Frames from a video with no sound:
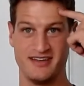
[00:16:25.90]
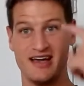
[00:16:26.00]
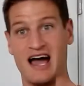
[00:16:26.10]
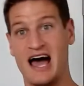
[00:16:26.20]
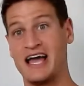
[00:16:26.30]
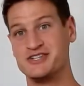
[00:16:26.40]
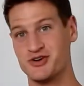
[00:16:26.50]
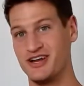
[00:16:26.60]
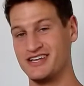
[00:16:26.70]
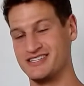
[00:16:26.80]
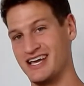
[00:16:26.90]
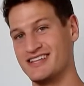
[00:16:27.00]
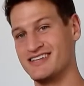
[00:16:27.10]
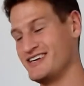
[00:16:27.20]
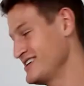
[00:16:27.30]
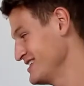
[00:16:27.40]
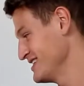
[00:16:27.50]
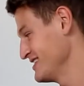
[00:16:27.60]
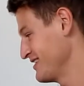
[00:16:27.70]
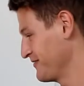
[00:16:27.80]
hydrating daily.
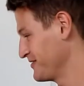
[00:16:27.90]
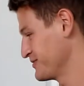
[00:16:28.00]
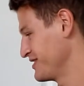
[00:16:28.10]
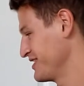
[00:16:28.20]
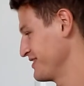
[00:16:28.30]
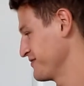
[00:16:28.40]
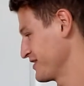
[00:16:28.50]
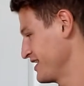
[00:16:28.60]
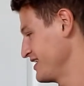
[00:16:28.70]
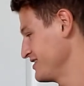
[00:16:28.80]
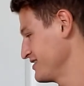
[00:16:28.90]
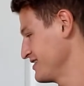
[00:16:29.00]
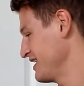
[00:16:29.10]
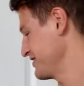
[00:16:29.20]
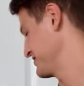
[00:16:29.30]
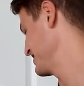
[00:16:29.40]
Which one did I forget? I don't